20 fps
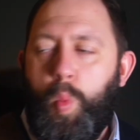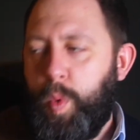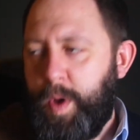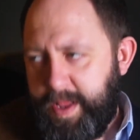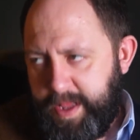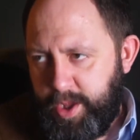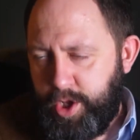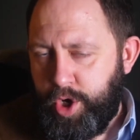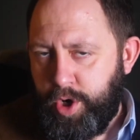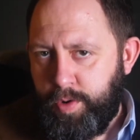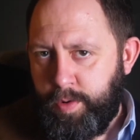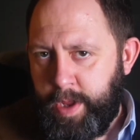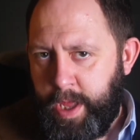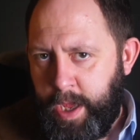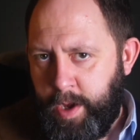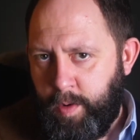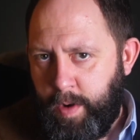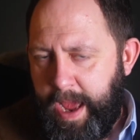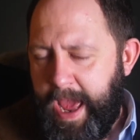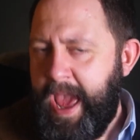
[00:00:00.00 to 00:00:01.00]
With
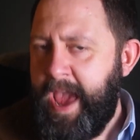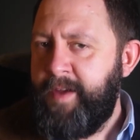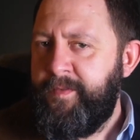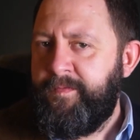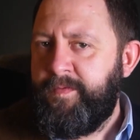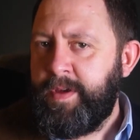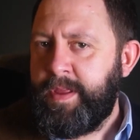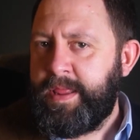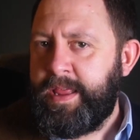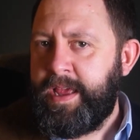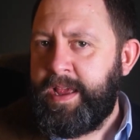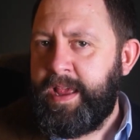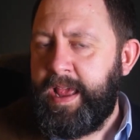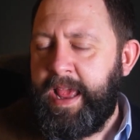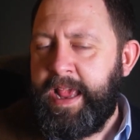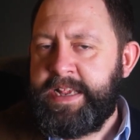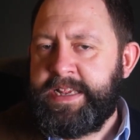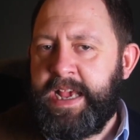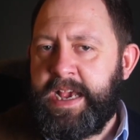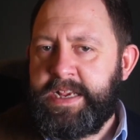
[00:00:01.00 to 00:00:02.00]
Noorio, everything
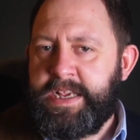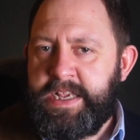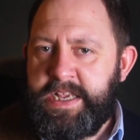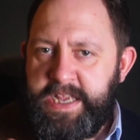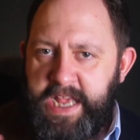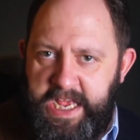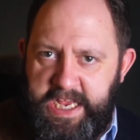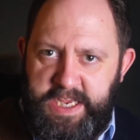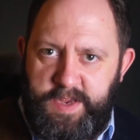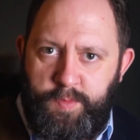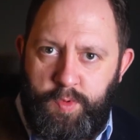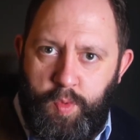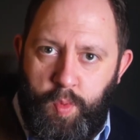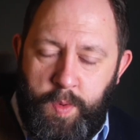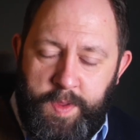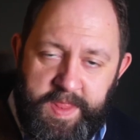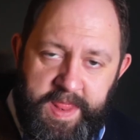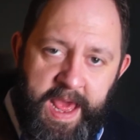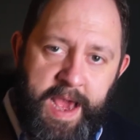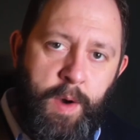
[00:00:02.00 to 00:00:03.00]
is accessible
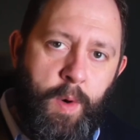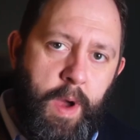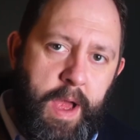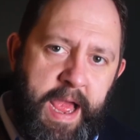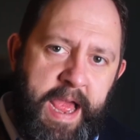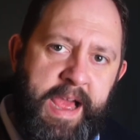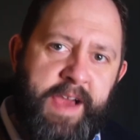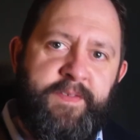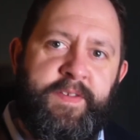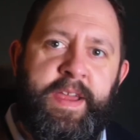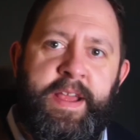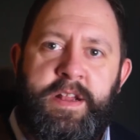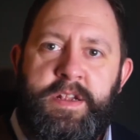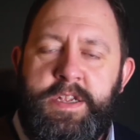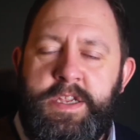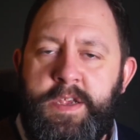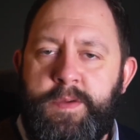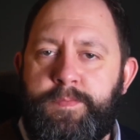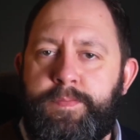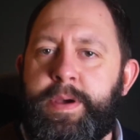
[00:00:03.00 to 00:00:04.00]
without having
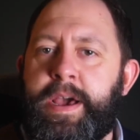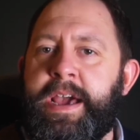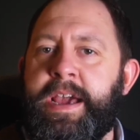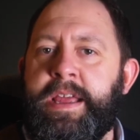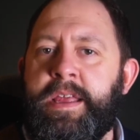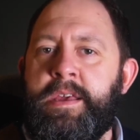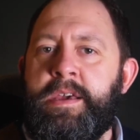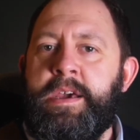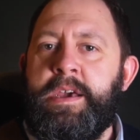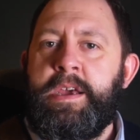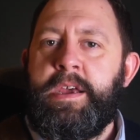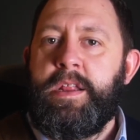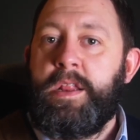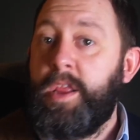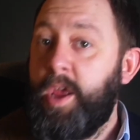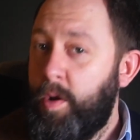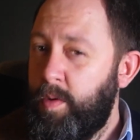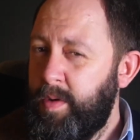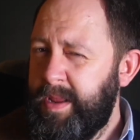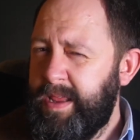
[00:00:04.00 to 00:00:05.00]
to pay.
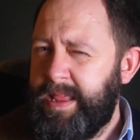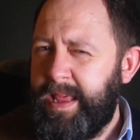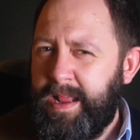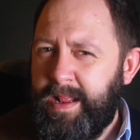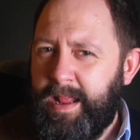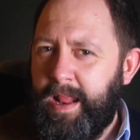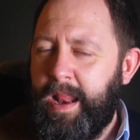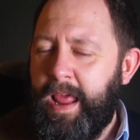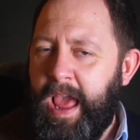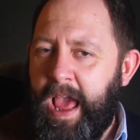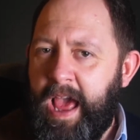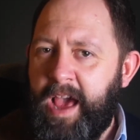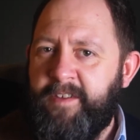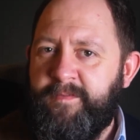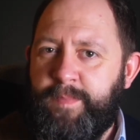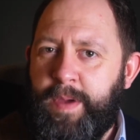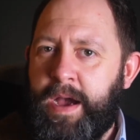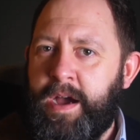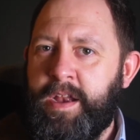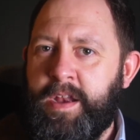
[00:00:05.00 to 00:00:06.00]
The only thing that they
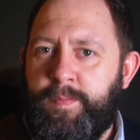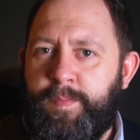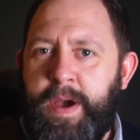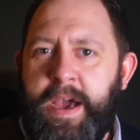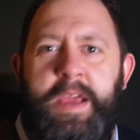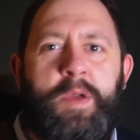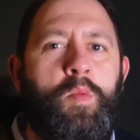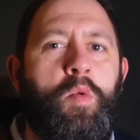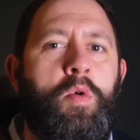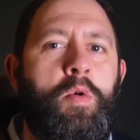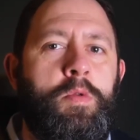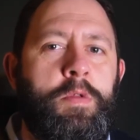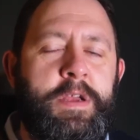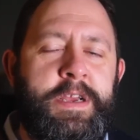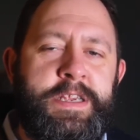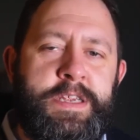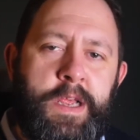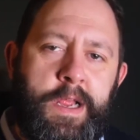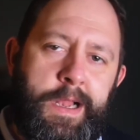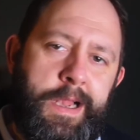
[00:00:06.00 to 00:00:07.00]
have behind a paywall
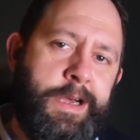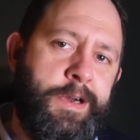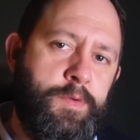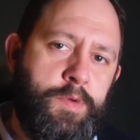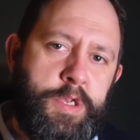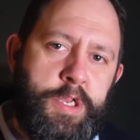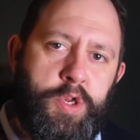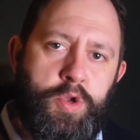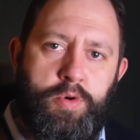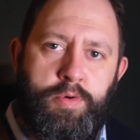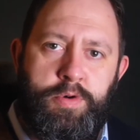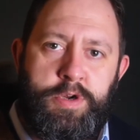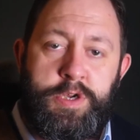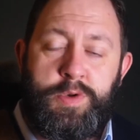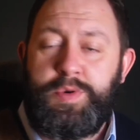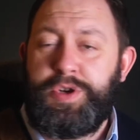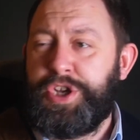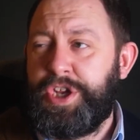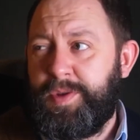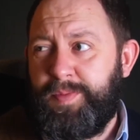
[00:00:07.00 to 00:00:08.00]
is cloud storage,
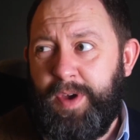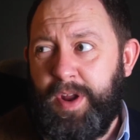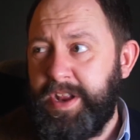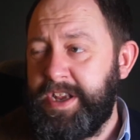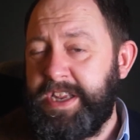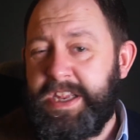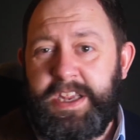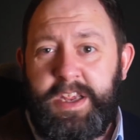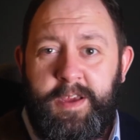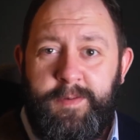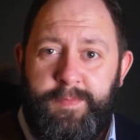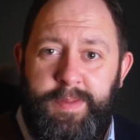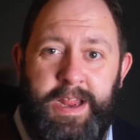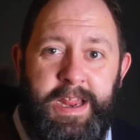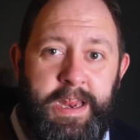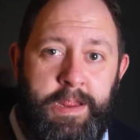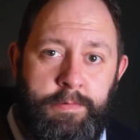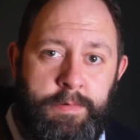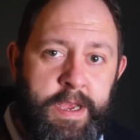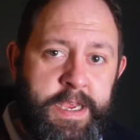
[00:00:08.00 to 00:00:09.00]
which to be honest is
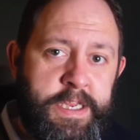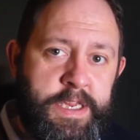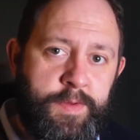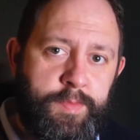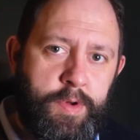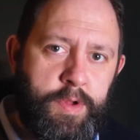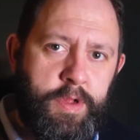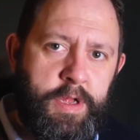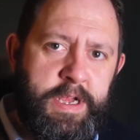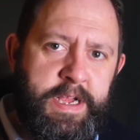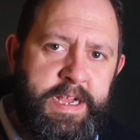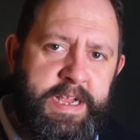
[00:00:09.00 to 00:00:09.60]
completely reasonable.